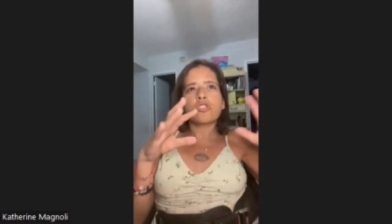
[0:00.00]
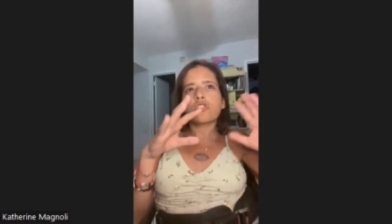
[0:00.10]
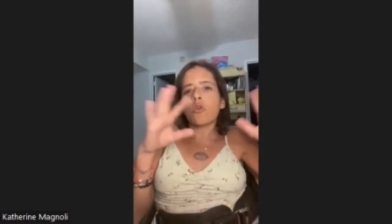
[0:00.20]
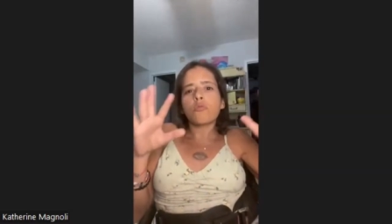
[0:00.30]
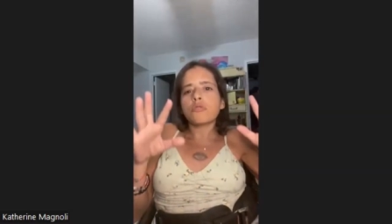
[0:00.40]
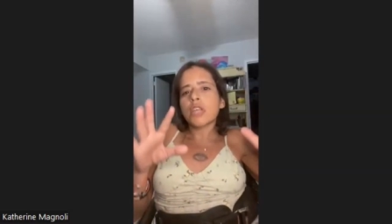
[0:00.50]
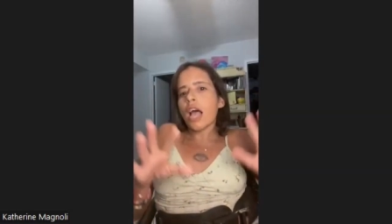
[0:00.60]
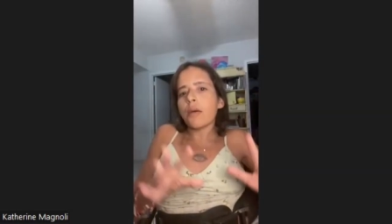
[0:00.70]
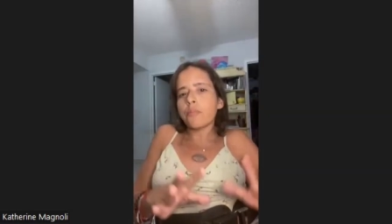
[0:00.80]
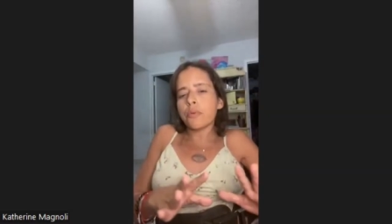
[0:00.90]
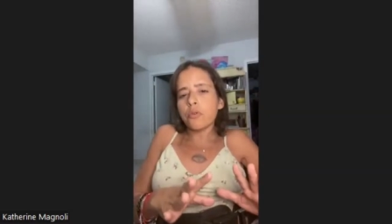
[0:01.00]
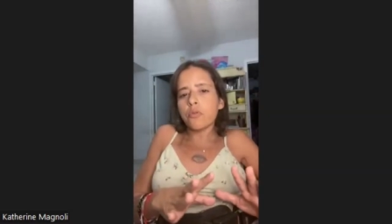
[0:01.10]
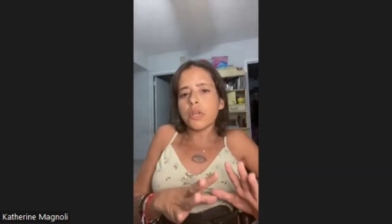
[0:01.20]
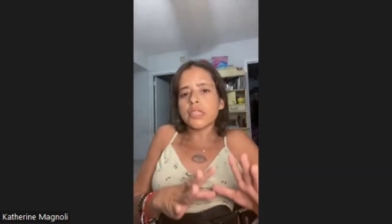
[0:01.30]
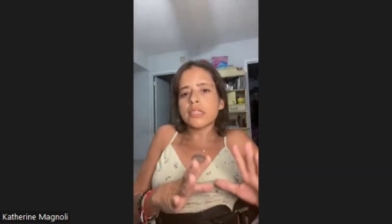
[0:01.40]
so
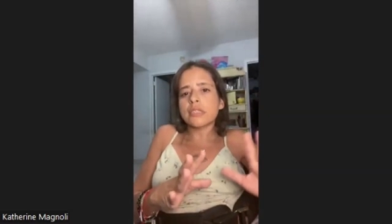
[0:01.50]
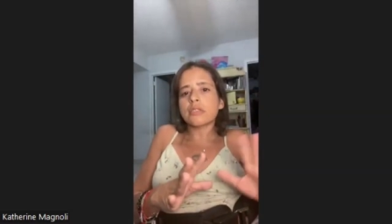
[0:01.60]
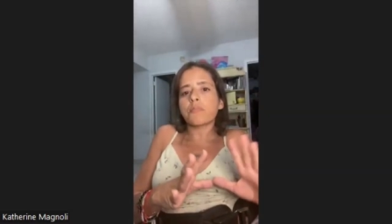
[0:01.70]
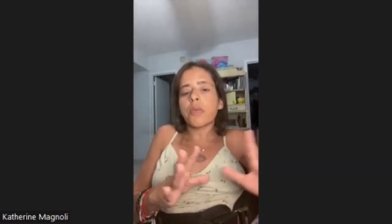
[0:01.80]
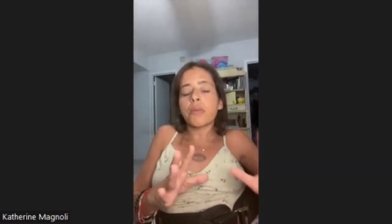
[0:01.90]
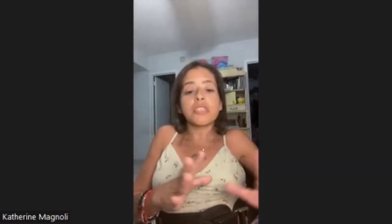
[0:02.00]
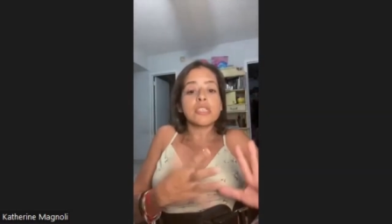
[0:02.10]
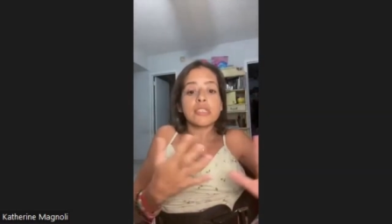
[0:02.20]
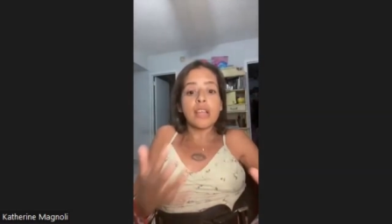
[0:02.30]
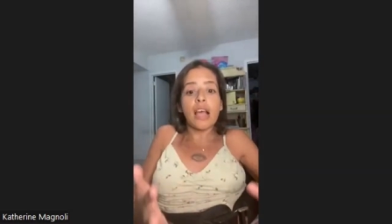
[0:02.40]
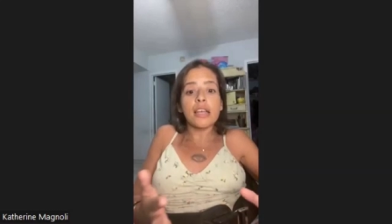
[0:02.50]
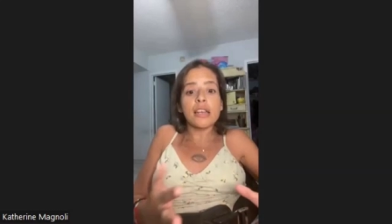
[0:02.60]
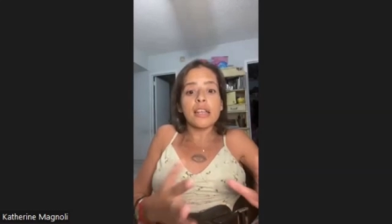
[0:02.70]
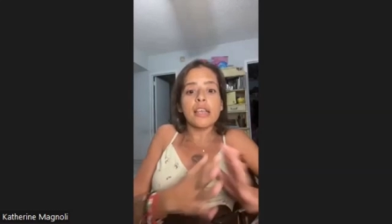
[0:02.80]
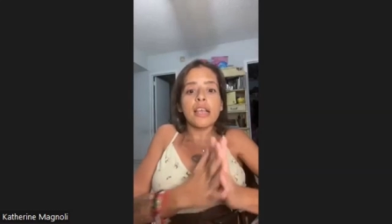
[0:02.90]
taboo as maybe
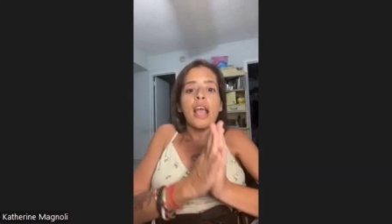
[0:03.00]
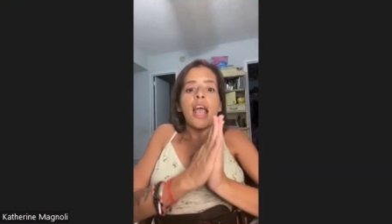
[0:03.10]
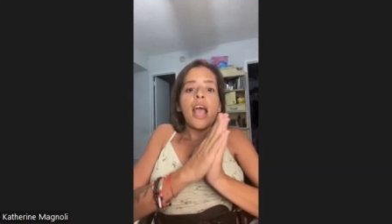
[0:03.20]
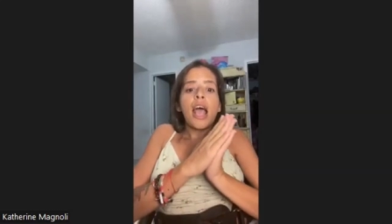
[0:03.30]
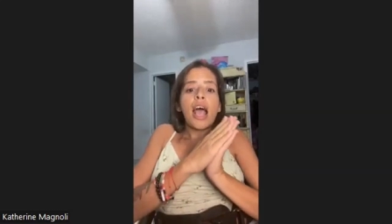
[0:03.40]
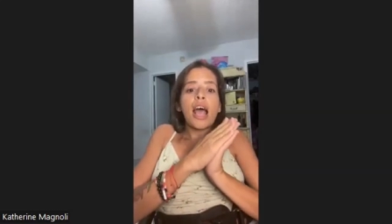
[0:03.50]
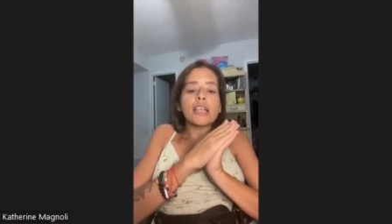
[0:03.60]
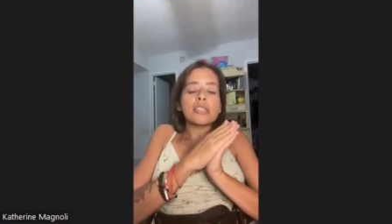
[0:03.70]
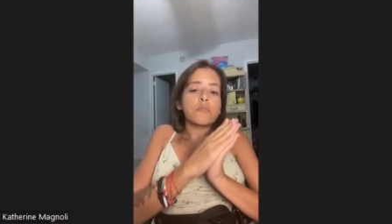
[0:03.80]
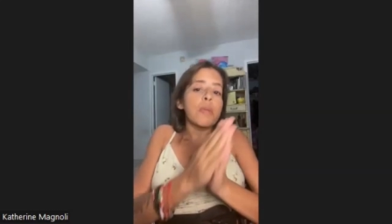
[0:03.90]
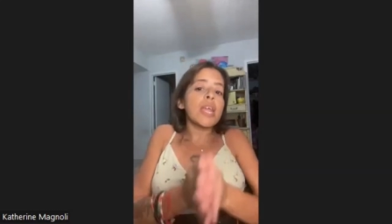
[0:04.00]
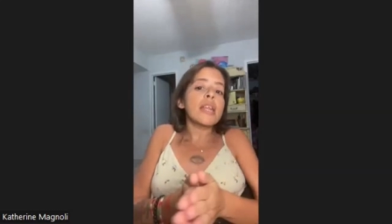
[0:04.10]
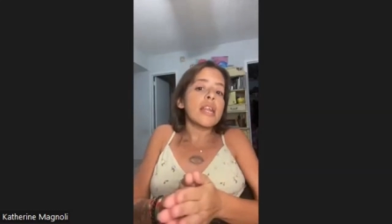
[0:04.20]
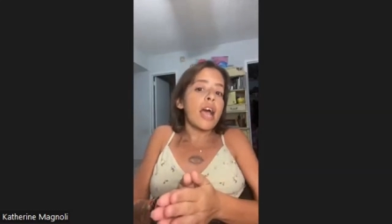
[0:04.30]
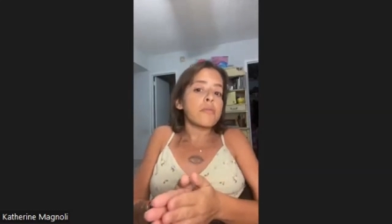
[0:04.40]
society has made
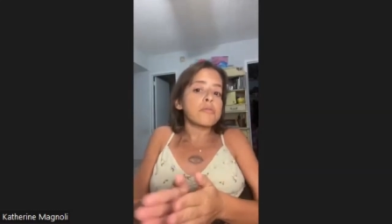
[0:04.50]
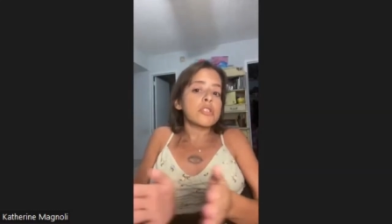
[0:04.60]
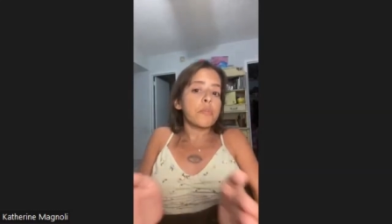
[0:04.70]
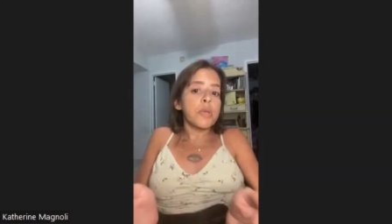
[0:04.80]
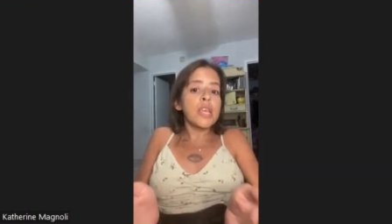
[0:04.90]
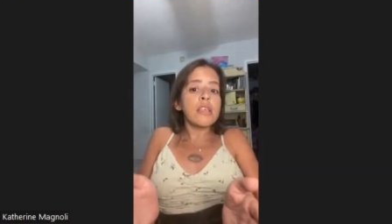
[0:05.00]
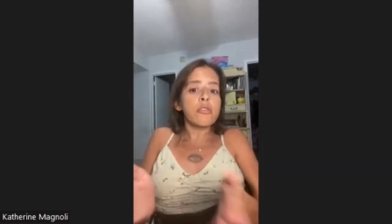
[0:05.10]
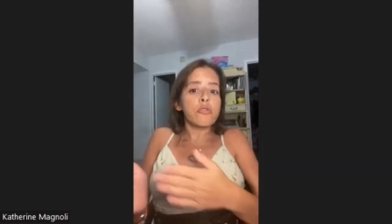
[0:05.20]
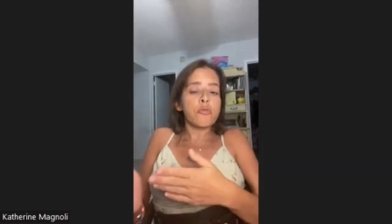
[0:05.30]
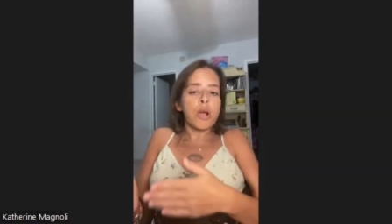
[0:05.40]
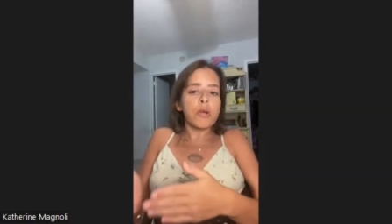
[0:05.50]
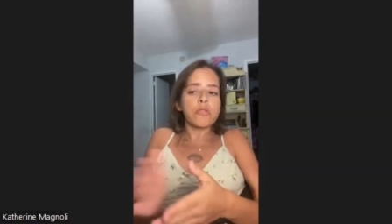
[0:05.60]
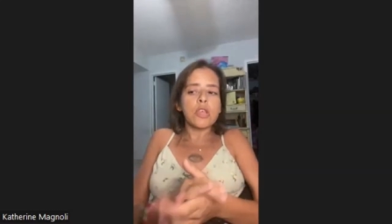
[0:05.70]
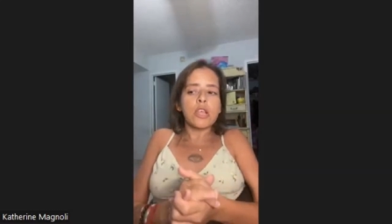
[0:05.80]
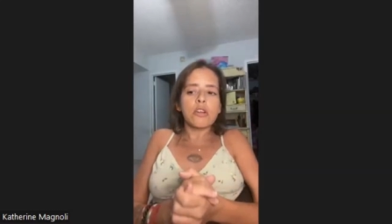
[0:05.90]
it out to be
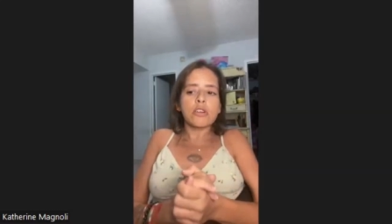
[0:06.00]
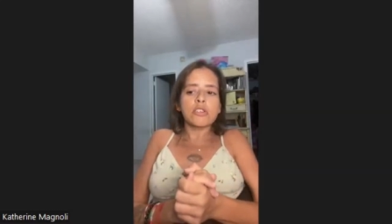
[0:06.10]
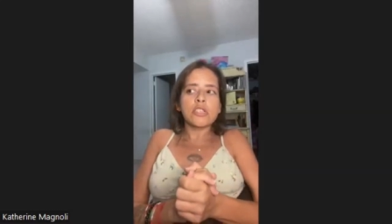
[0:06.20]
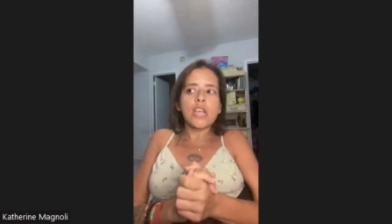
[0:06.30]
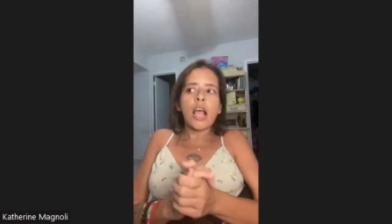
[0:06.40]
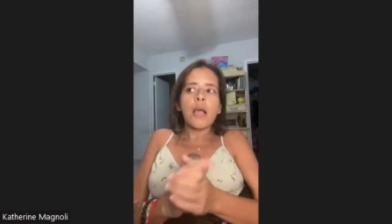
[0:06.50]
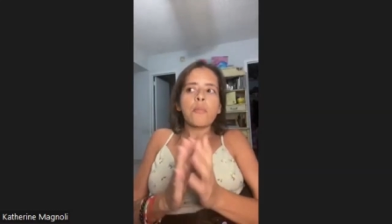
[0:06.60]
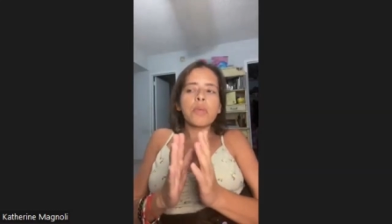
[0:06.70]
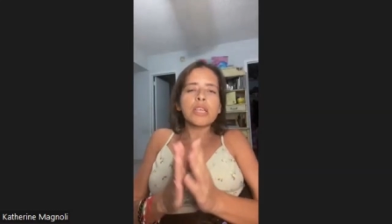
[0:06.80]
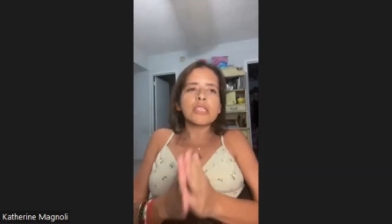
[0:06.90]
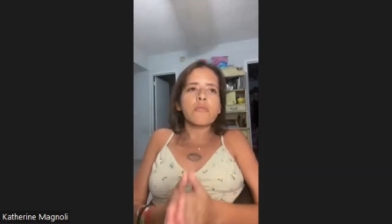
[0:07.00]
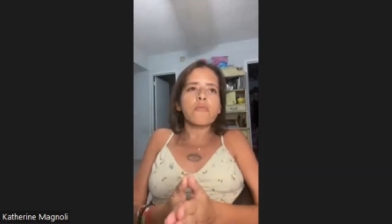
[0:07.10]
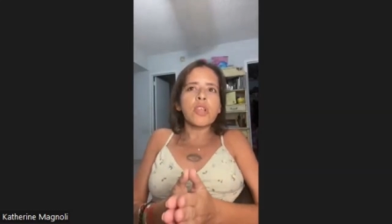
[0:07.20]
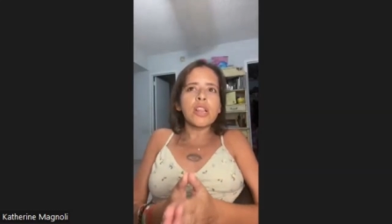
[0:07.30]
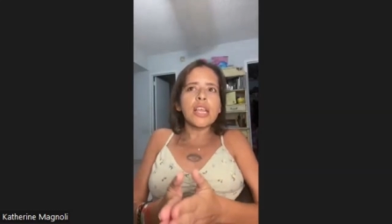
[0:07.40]
throughout the years because it
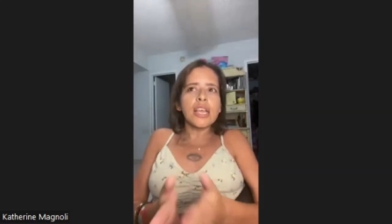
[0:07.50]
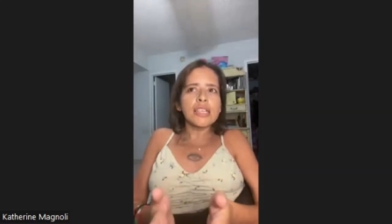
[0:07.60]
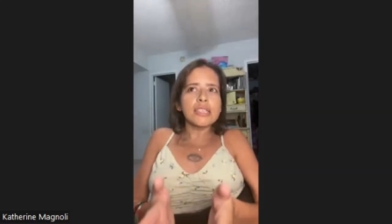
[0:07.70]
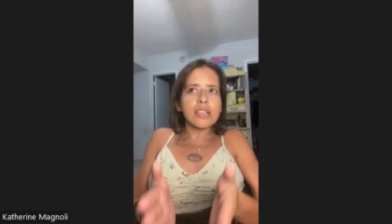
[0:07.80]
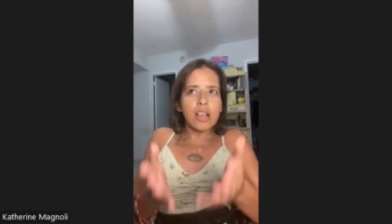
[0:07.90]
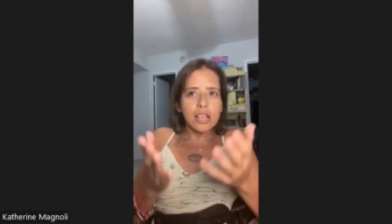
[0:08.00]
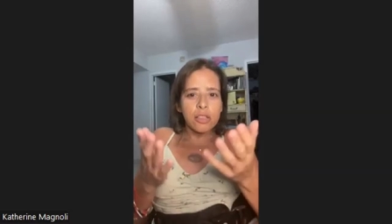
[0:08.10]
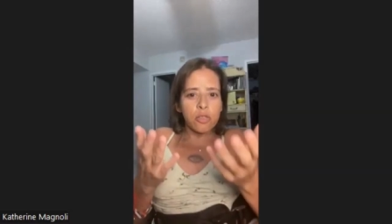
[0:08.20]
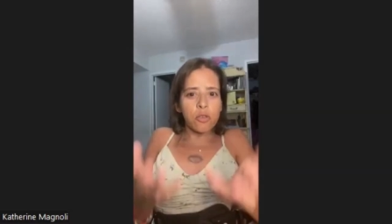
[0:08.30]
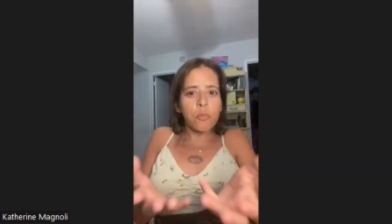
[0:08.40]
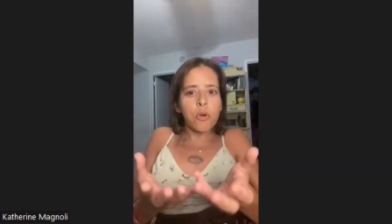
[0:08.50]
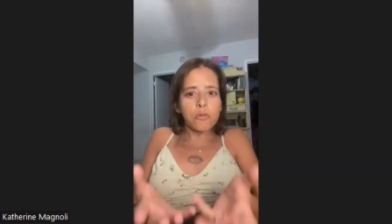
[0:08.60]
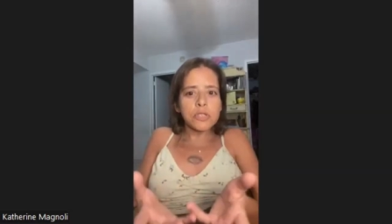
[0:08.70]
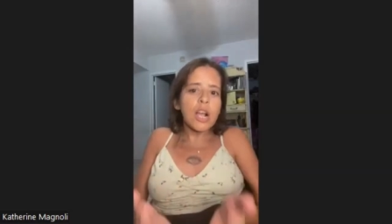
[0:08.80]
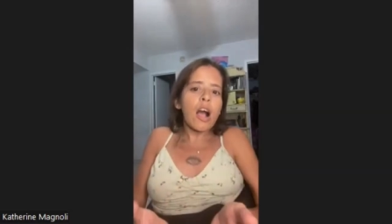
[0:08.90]
really is like the
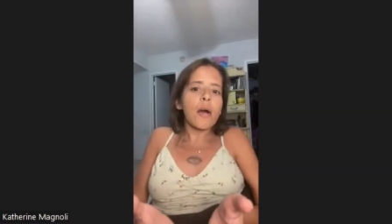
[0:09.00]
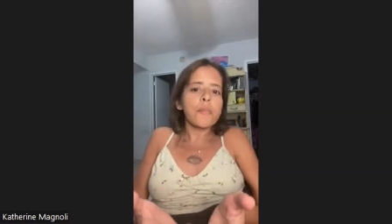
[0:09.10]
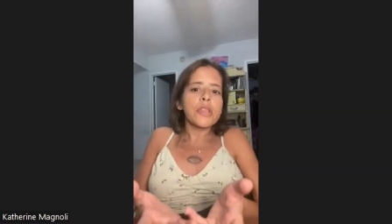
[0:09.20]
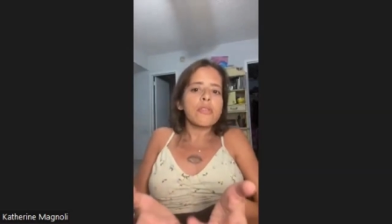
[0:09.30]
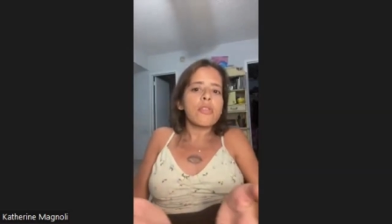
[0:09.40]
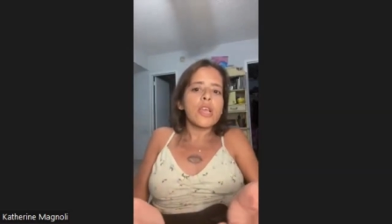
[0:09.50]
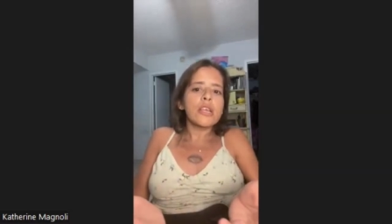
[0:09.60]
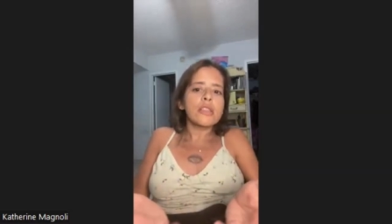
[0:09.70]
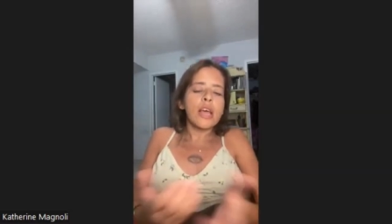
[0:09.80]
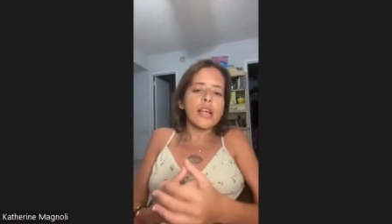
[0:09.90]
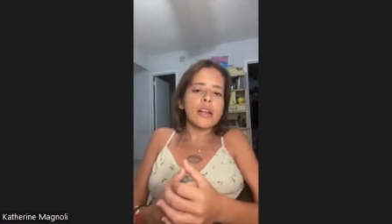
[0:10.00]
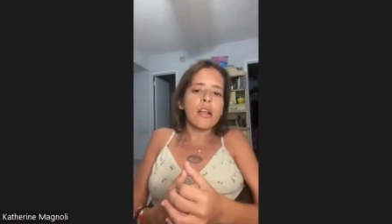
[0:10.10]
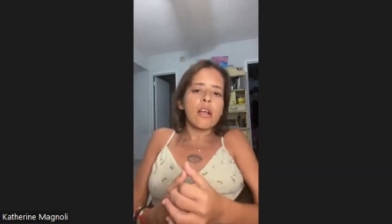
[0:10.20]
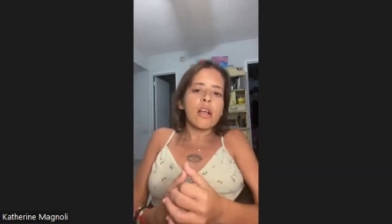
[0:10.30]
most common thing that